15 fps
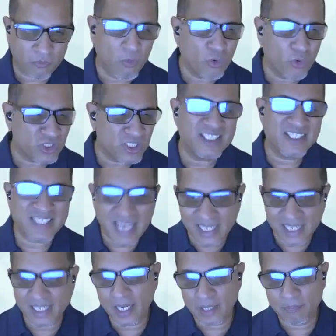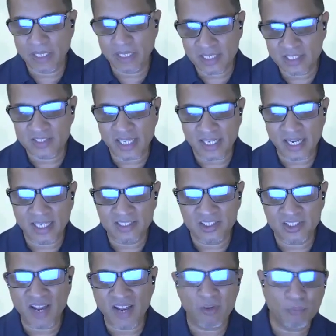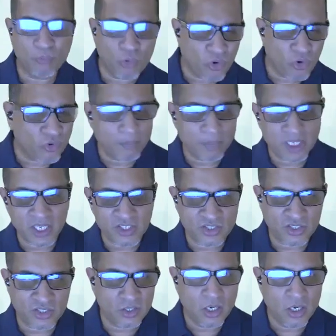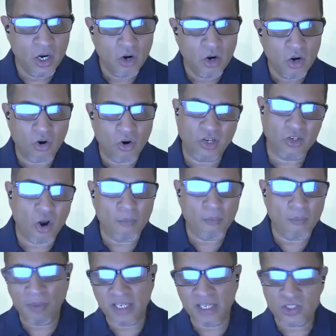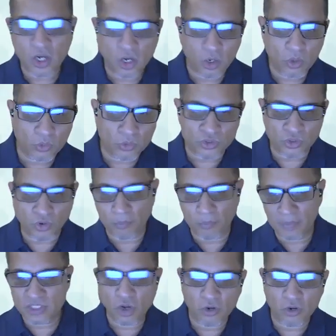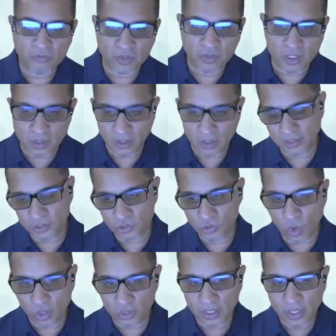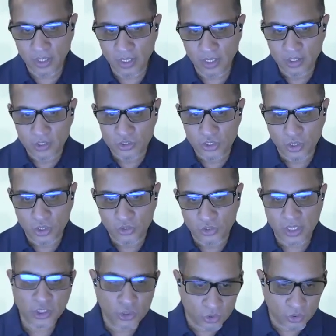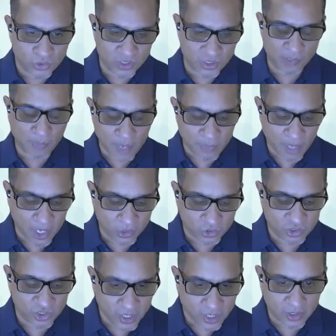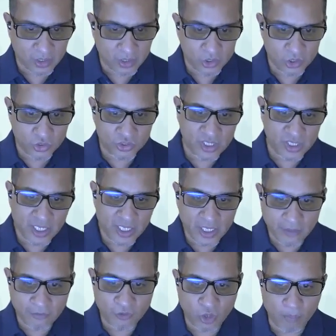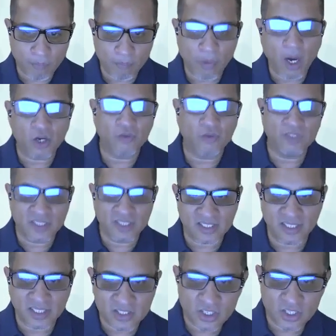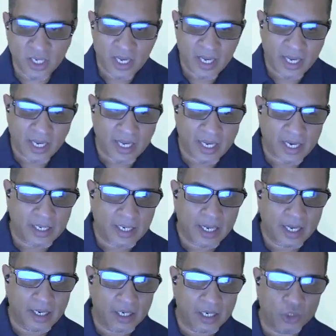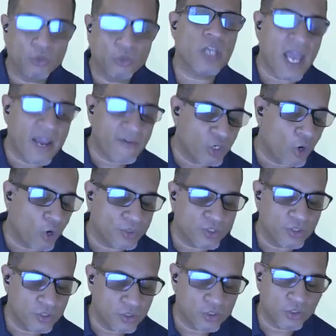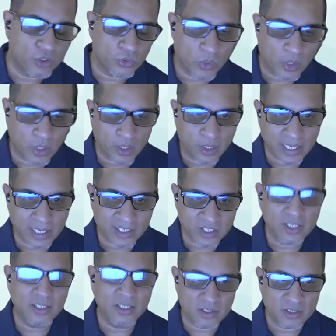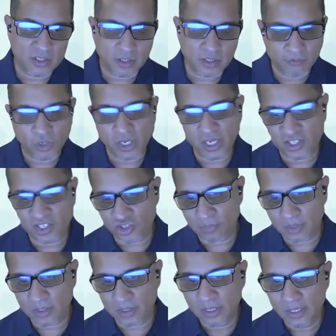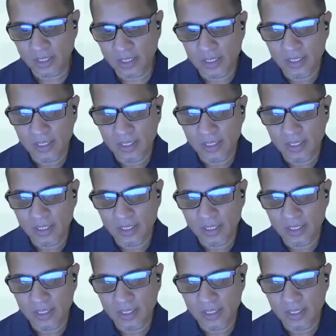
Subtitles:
mostly static IPs that either have a poor reputation or a compromised host or misconfigured and so on. So you can use the Spamhaus checker to see if you're part of this list, and you also have an option to get delisted if you're eligible.